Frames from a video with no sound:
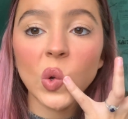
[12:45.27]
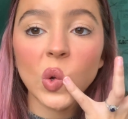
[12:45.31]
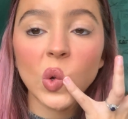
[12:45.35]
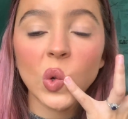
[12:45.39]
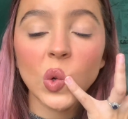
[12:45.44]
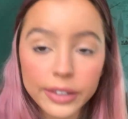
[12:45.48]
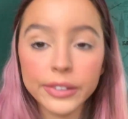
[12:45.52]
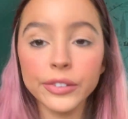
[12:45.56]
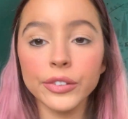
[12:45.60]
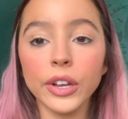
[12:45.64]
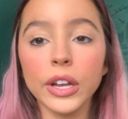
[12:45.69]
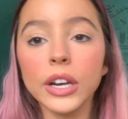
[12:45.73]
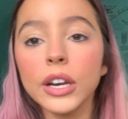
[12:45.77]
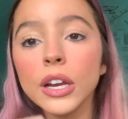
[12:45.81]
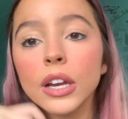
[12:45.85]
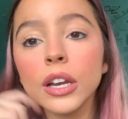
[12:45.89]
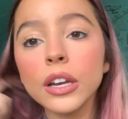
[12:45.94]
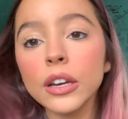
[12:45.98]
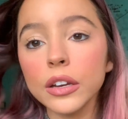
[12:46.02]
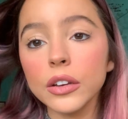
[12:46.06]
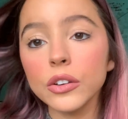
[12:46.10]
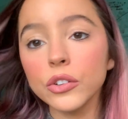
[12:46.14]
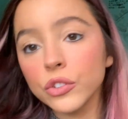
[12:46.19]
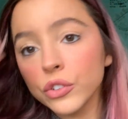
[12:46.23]
Let's get
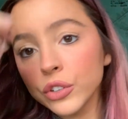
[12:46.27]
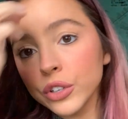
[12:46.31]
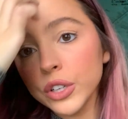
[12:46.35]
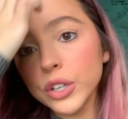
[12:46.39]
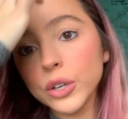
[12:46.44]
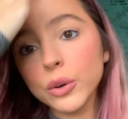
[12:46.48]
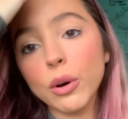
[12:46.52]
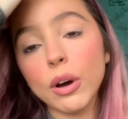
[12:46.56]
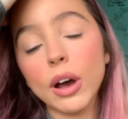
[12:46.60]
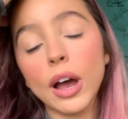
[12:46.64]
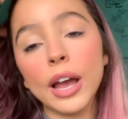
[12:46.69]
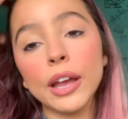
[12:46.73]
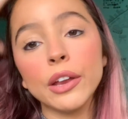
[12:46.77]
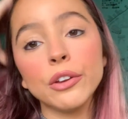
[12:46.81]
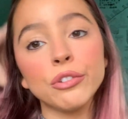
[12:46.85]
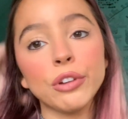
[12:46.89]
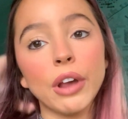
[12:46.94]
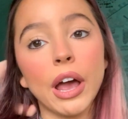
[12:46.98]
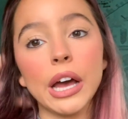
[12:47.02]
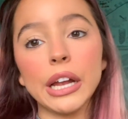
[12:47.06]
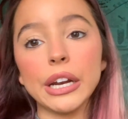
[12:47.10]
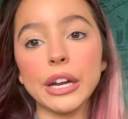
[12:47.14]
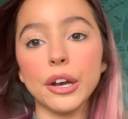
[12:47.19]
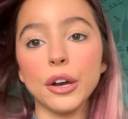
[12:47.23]
into
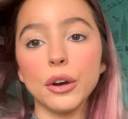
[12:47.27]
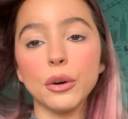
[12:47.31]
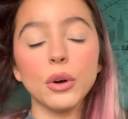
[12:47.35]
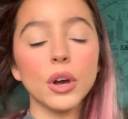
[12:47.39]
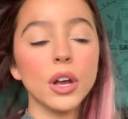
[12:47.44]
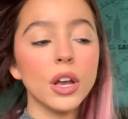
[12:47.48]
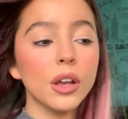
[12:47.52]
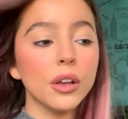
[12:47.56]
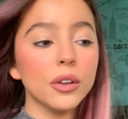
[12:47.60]
eyeshadow.